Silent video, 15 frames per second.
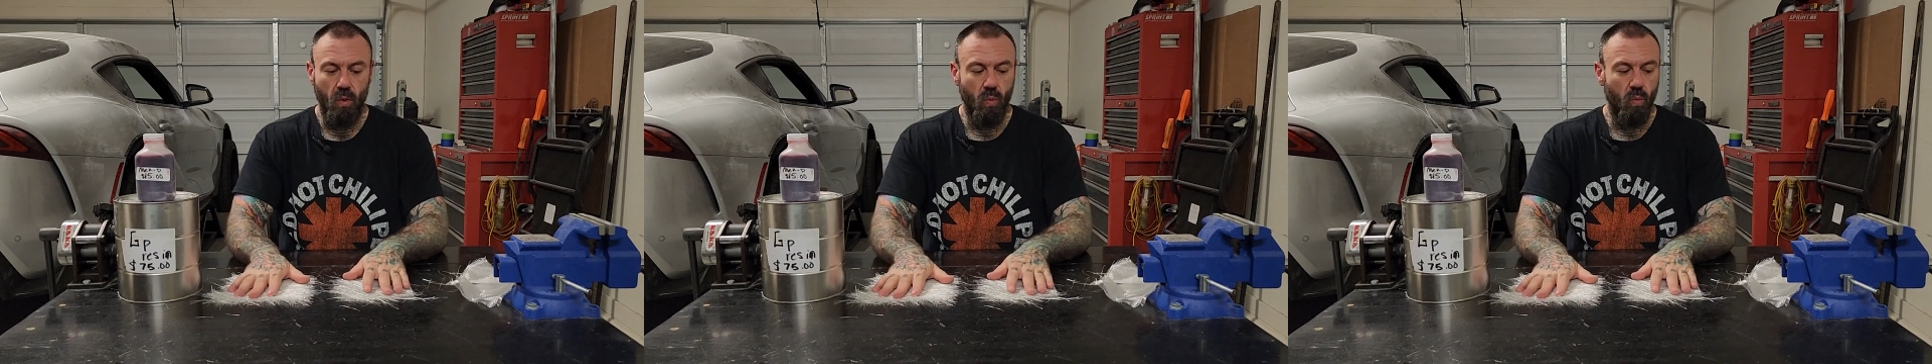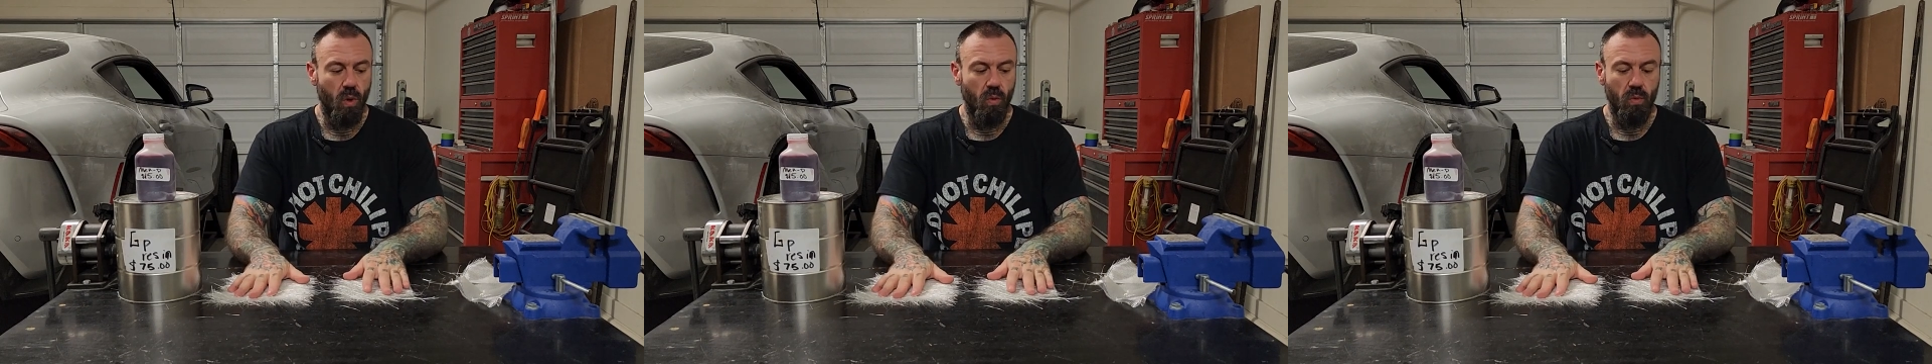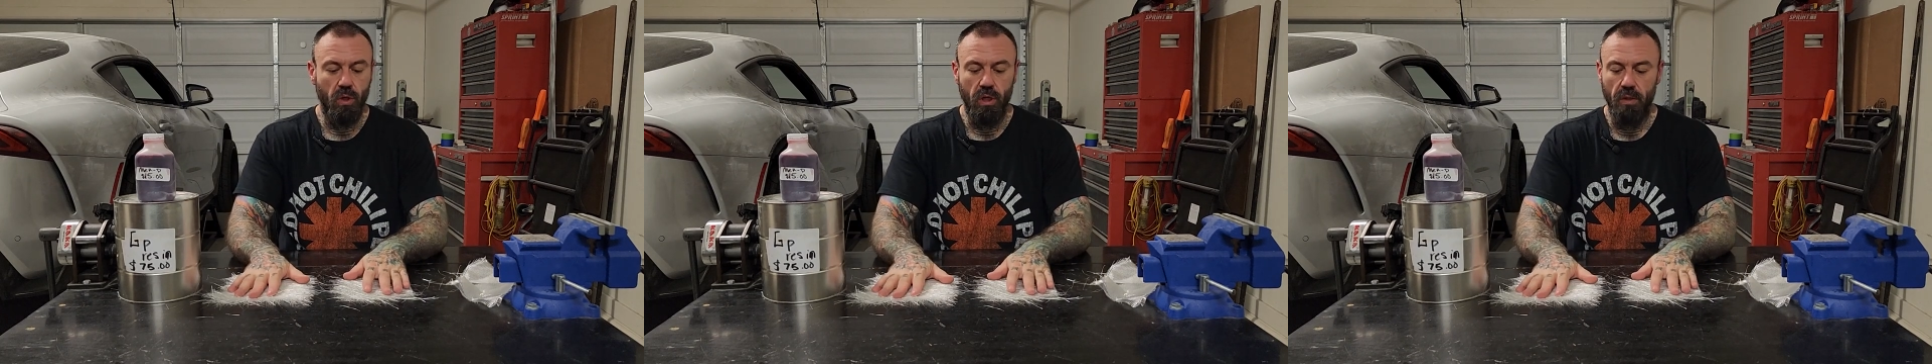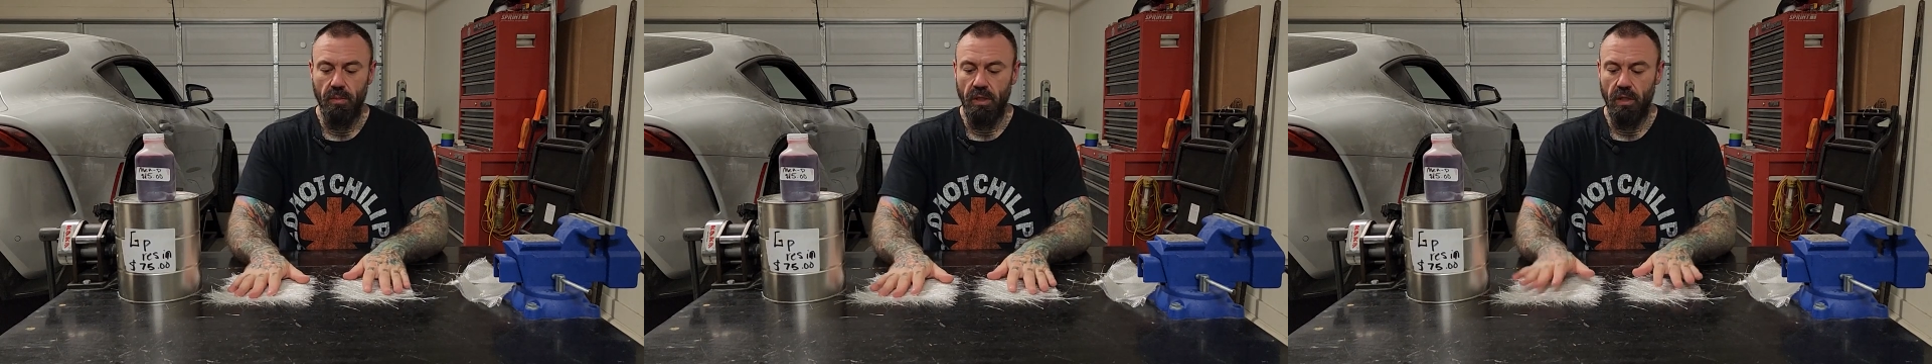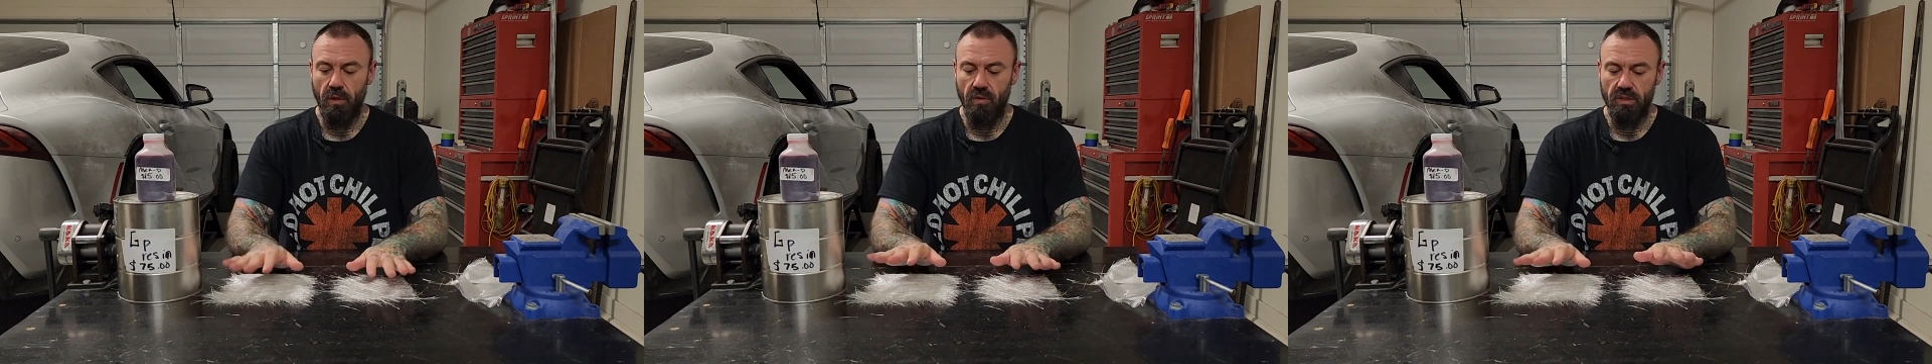what we're going to
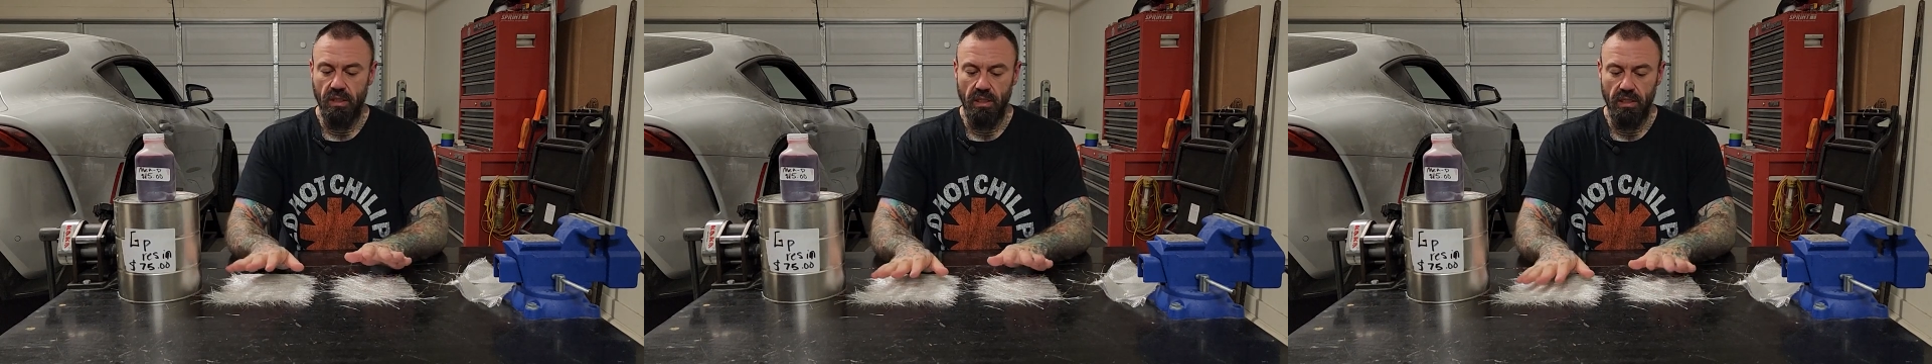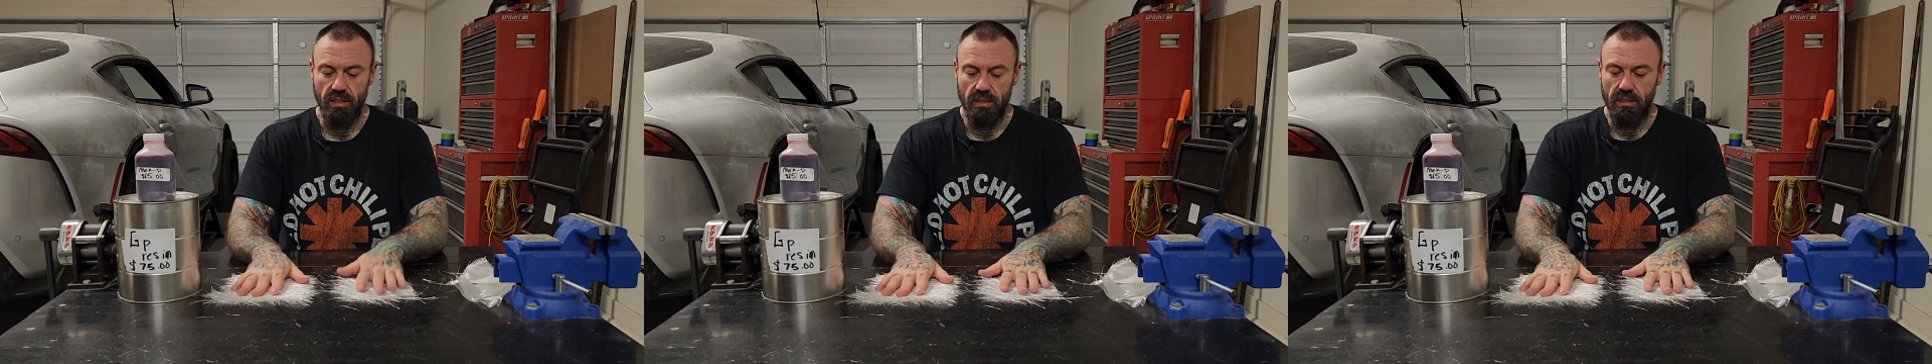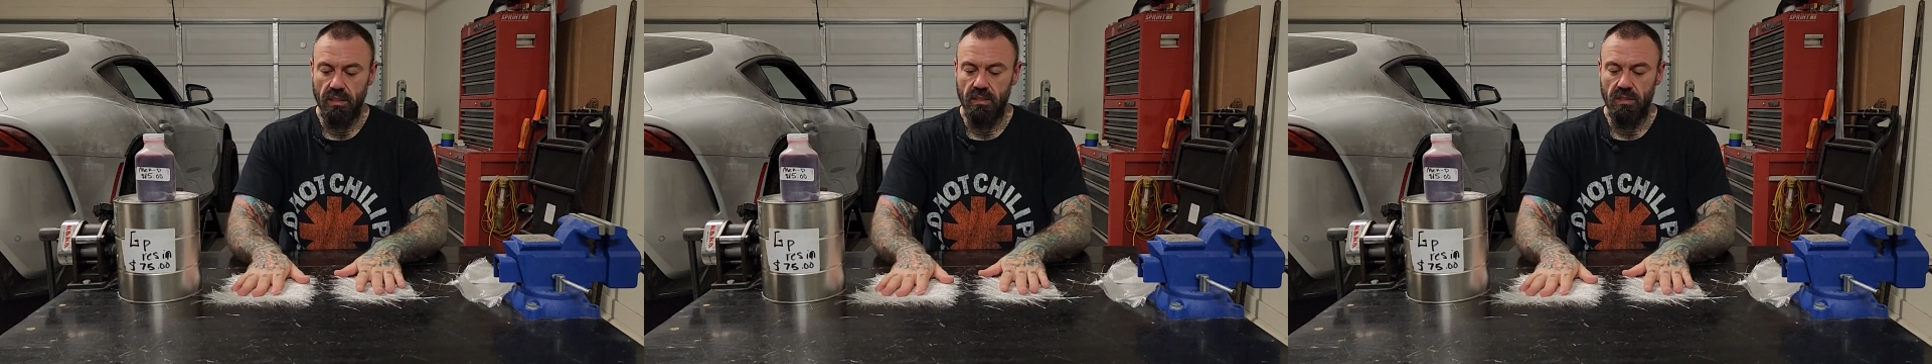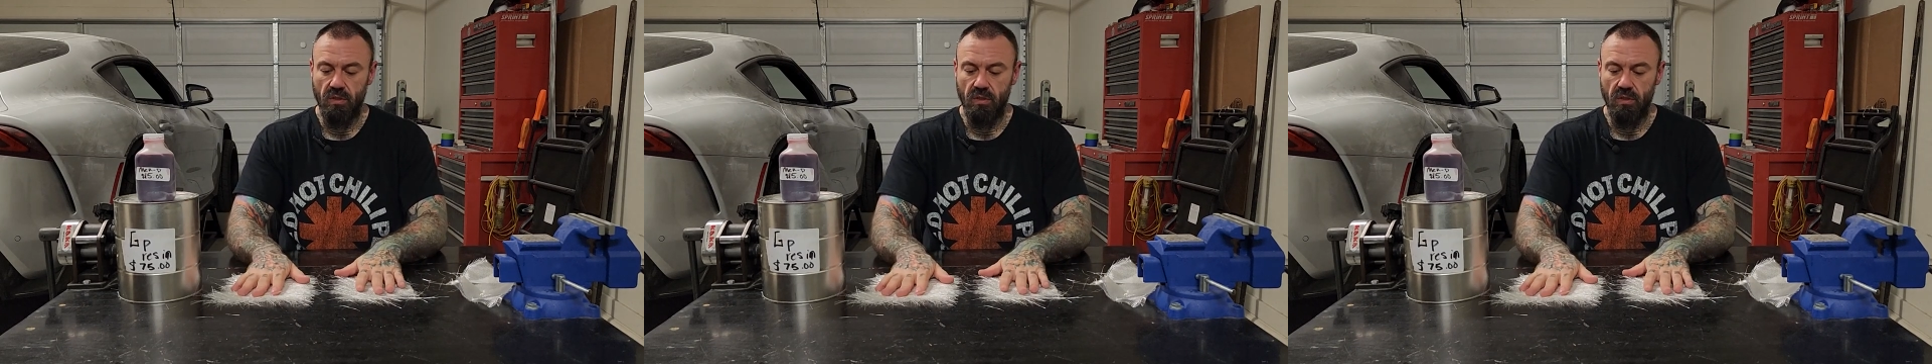be using is these